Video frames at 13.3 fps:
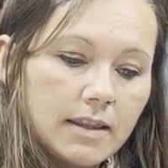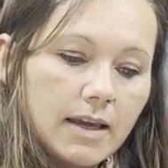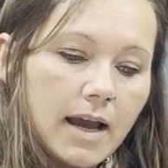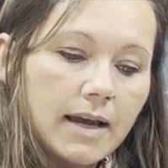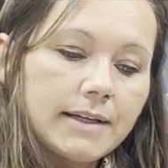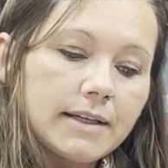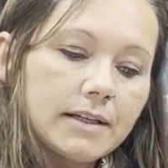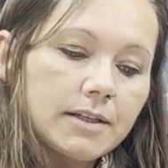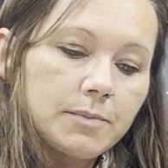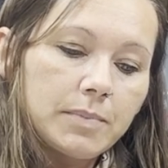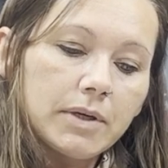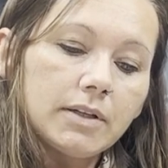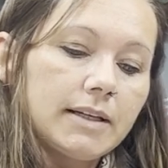the idea
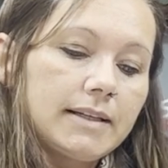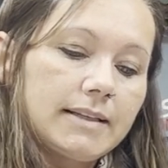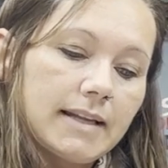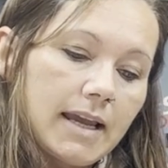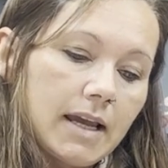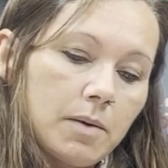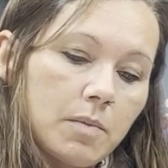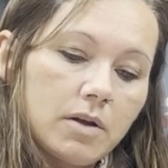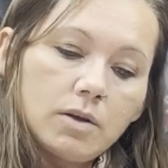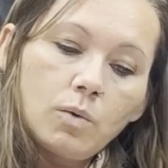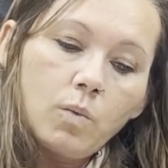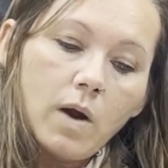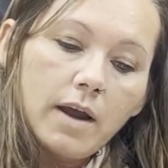to build a dam on
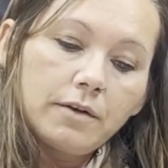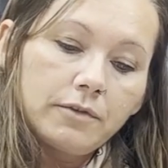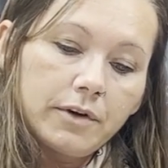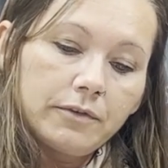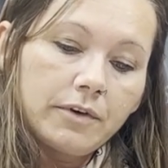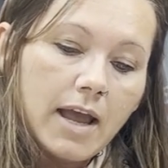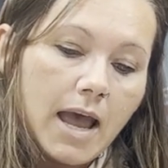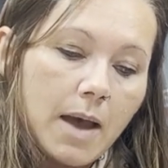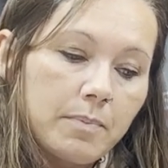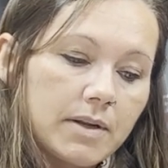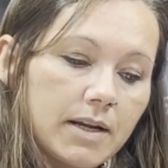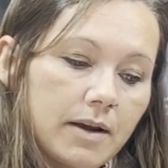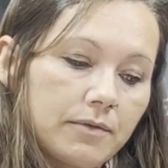the White River
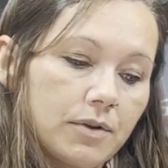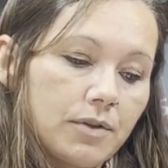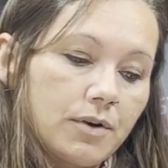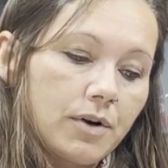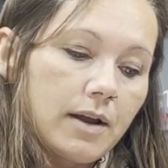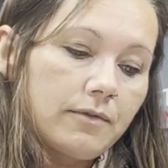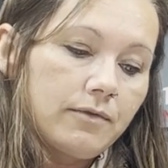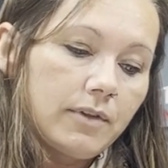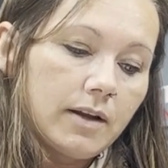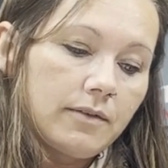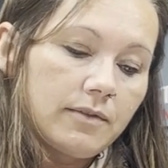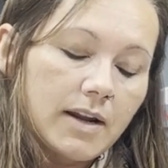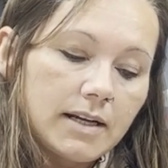happened after the Great
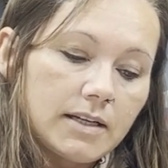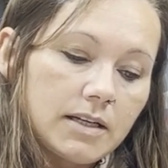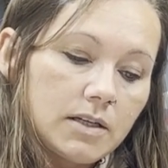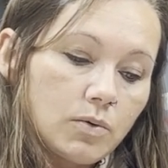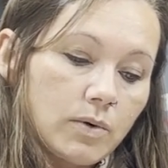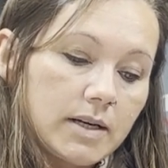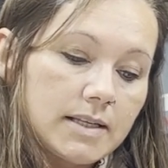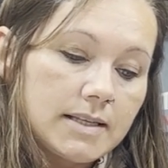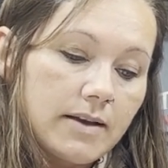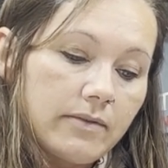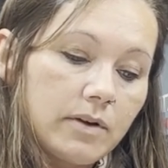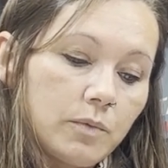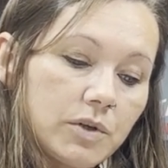Flood of
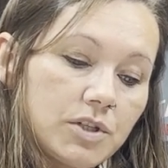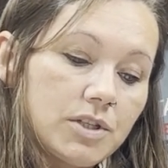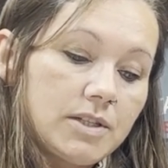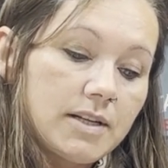1927, which